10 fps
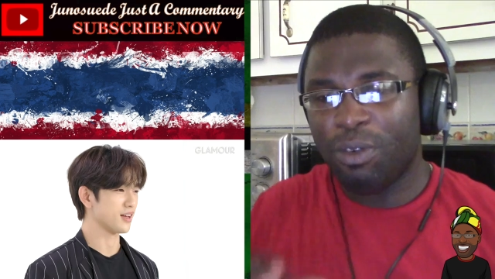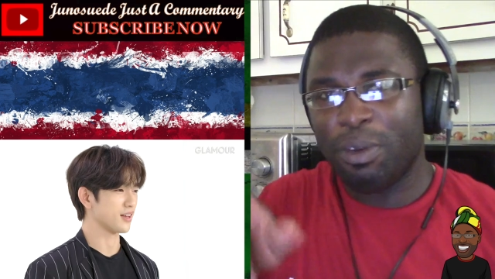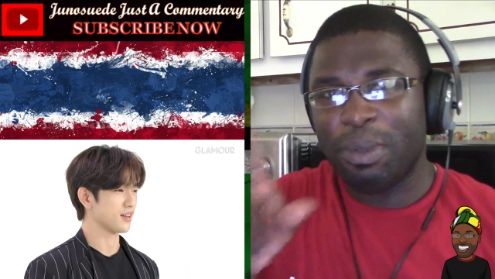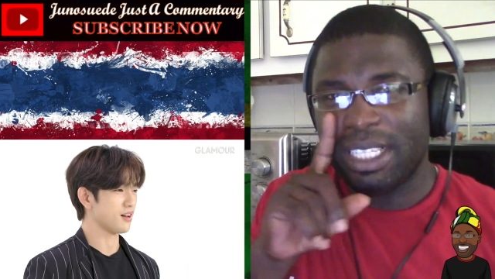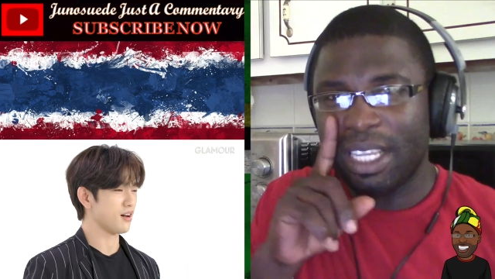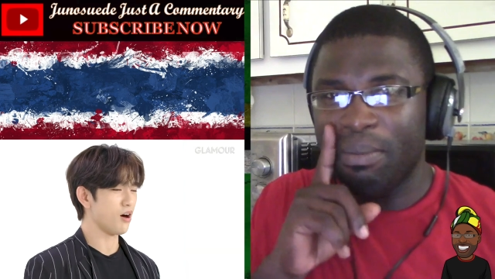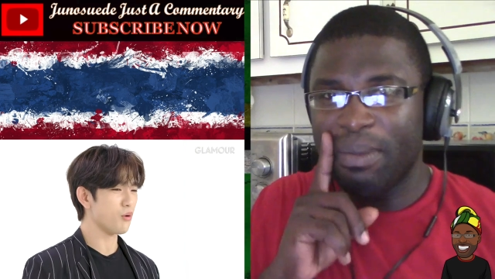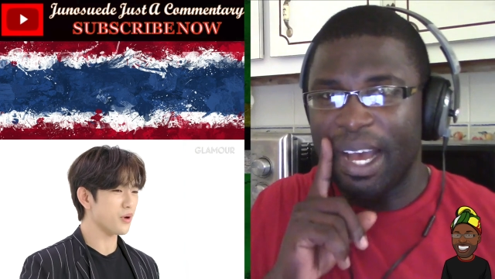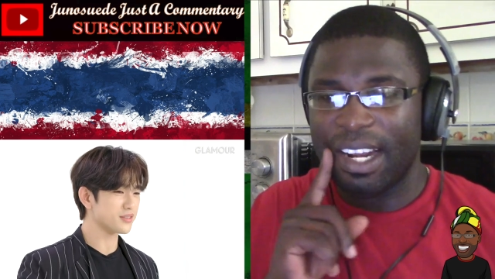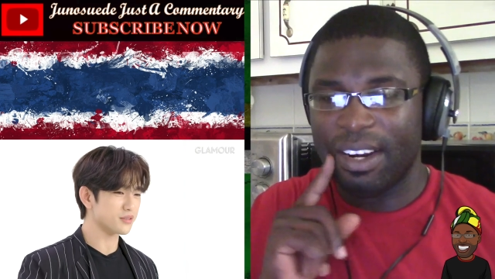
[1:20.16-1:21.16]
Speaker 1: from the same
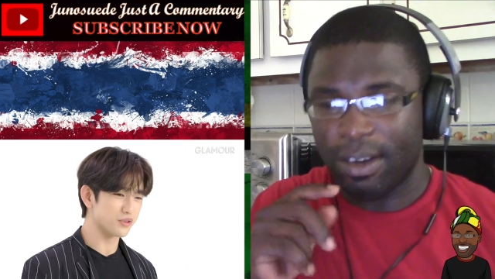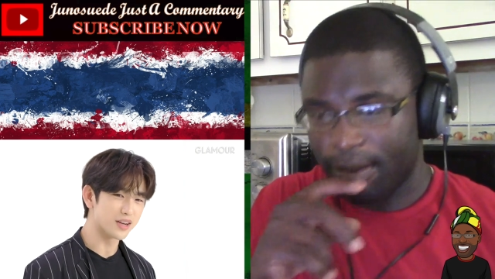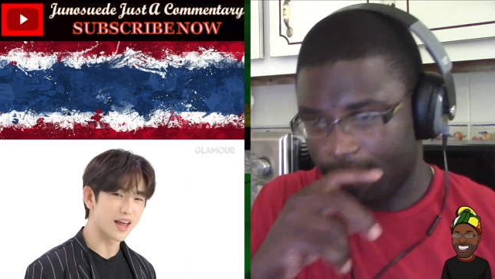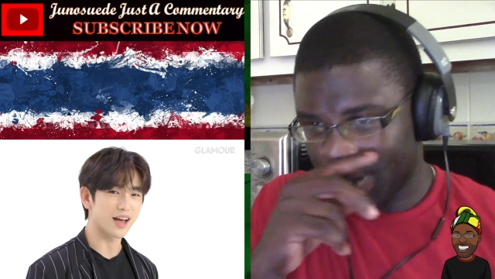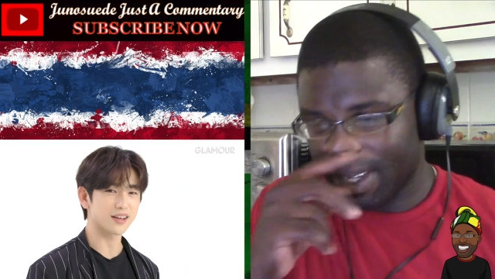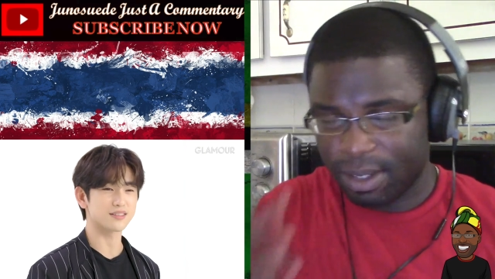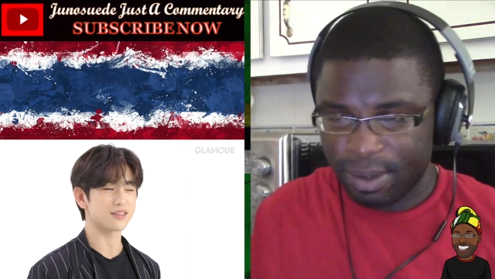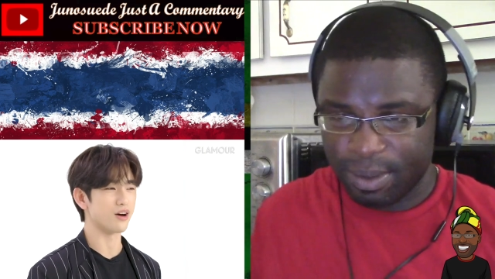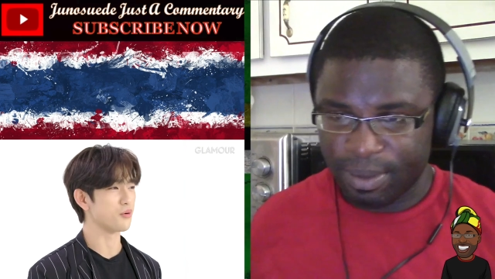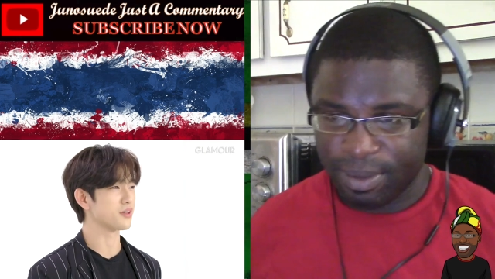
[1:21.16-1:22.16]
band, always of relaxed,
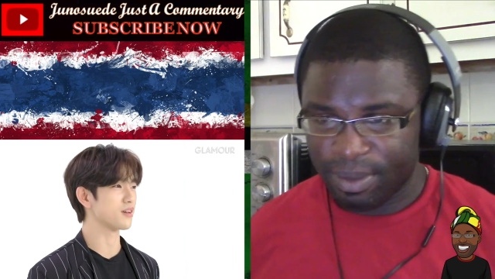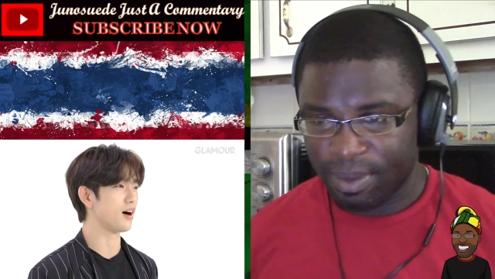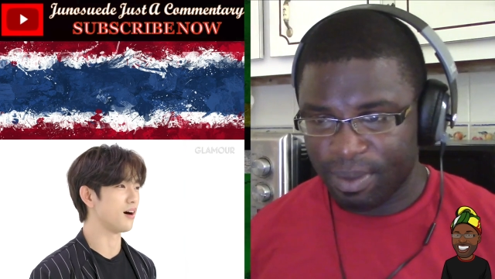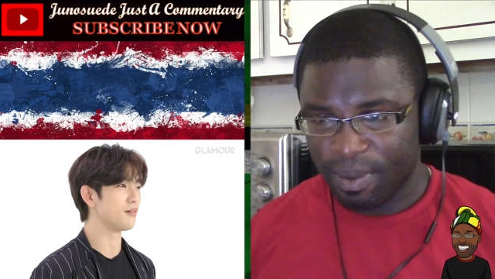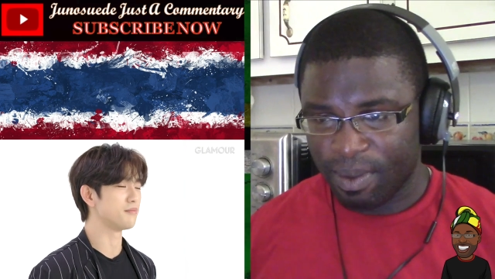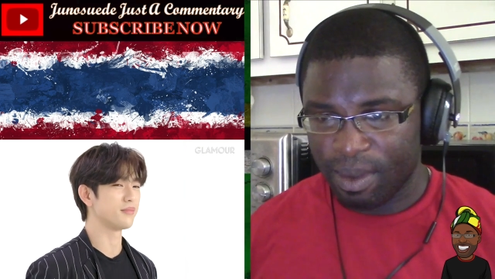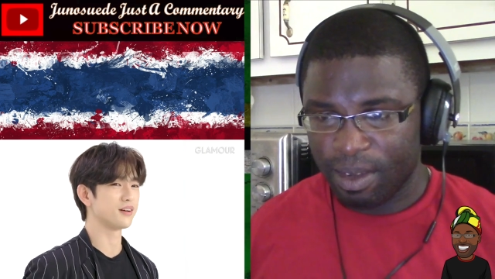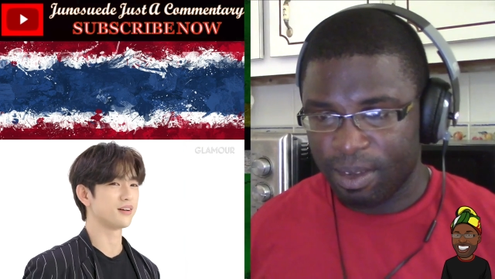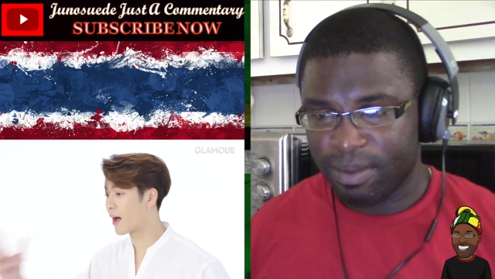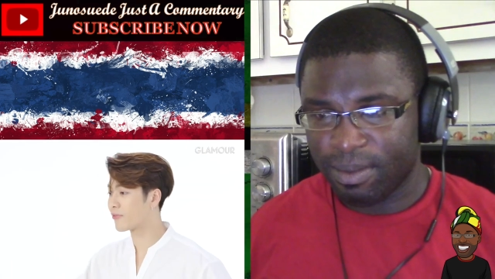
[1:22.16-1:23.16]
course. Always calm.
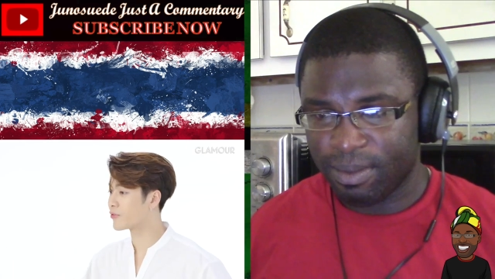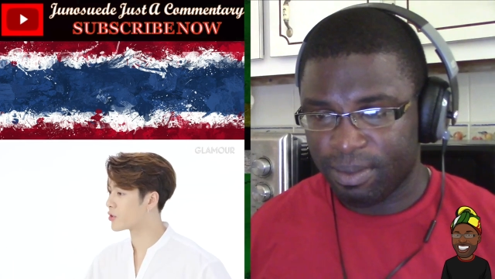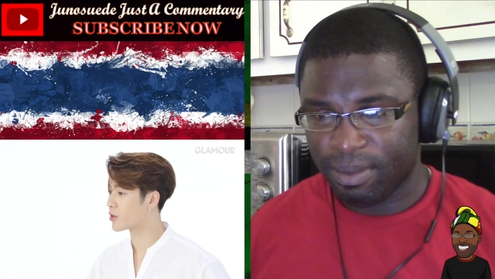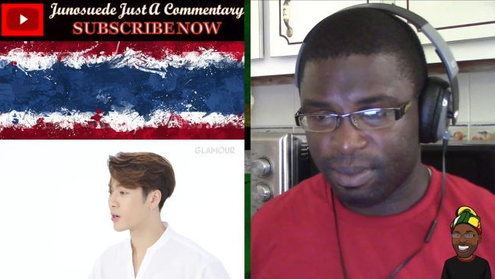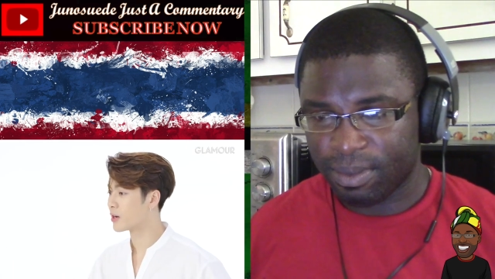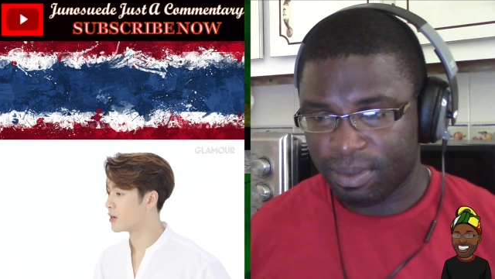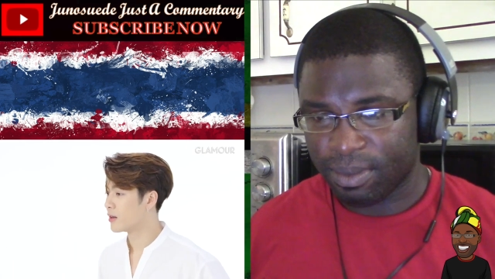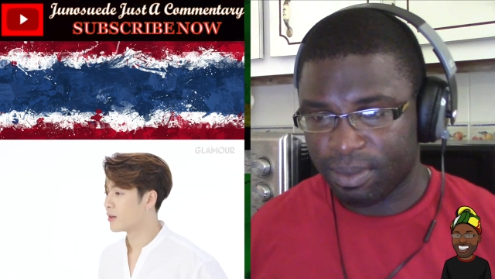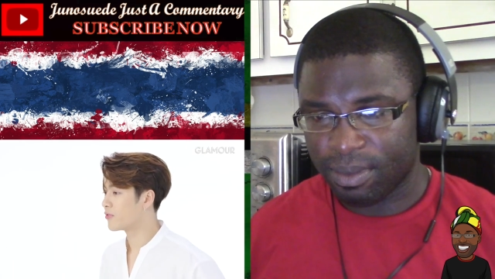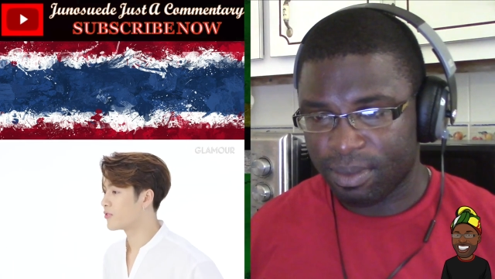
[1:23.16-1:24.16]
After
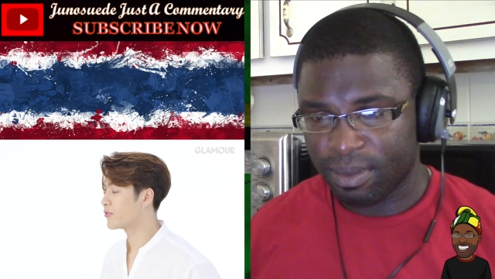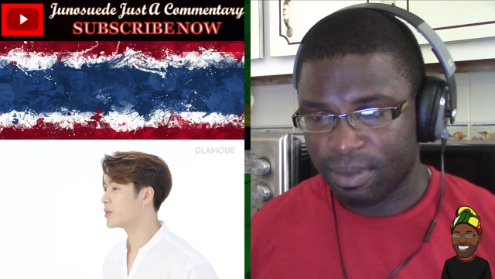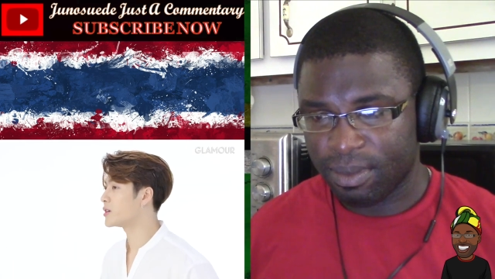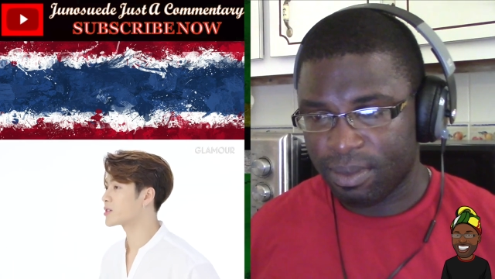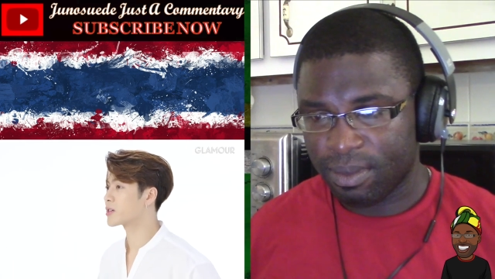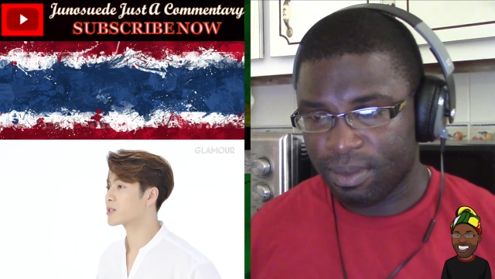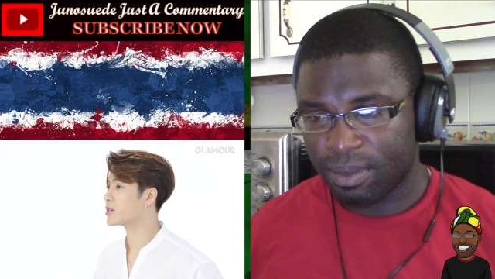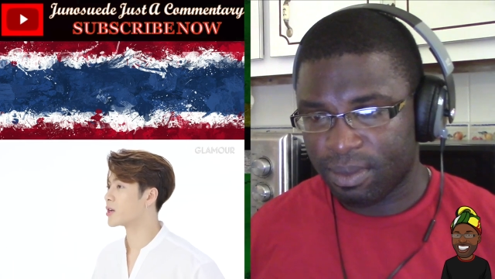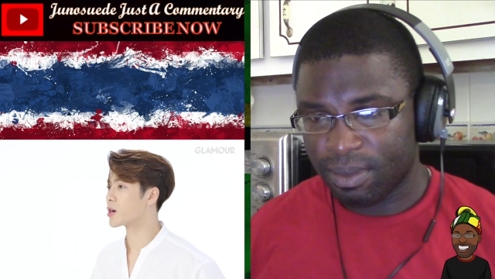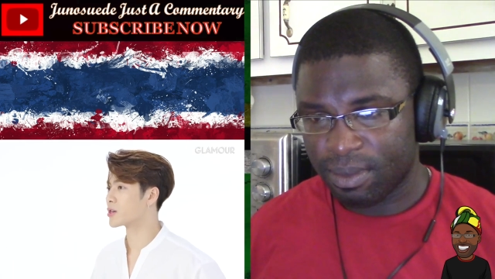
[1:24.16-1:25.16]
fifty,
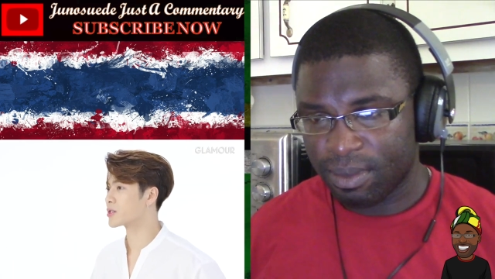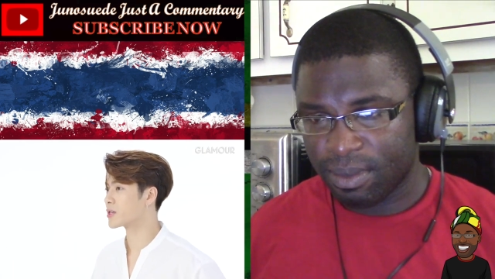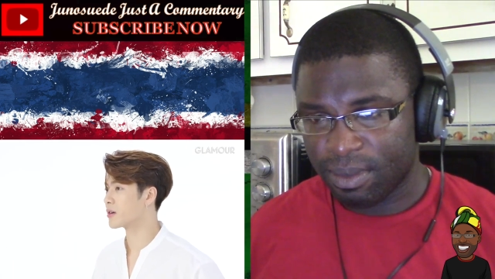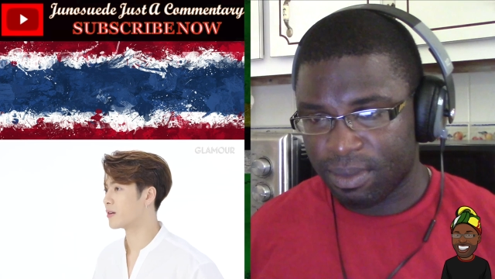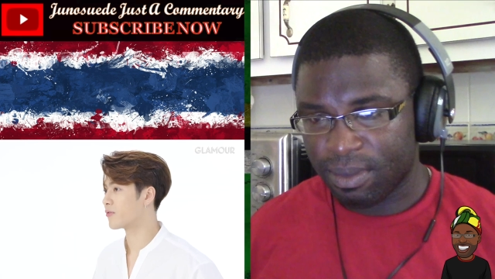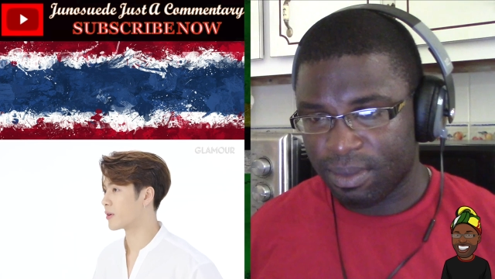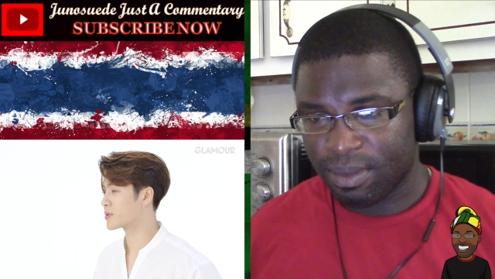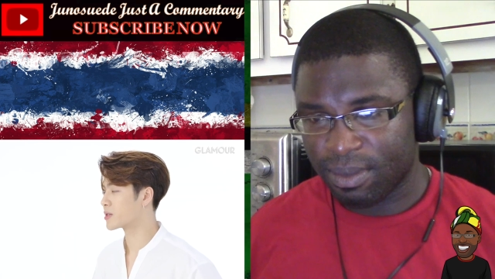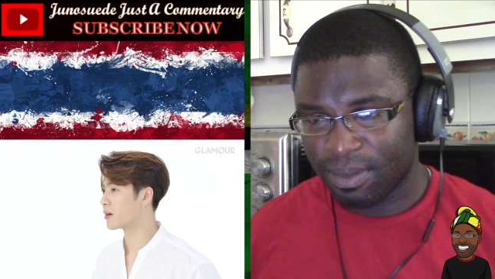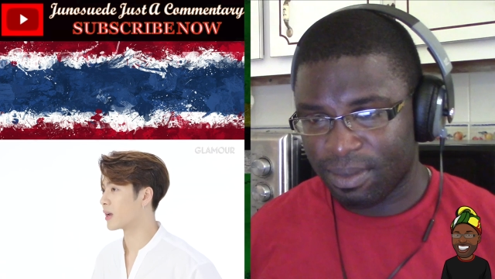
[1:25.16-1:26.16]
sixty years, if I'm
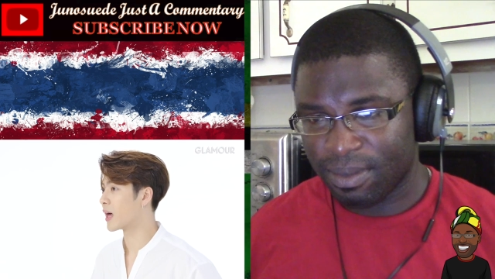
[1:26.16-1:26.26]
still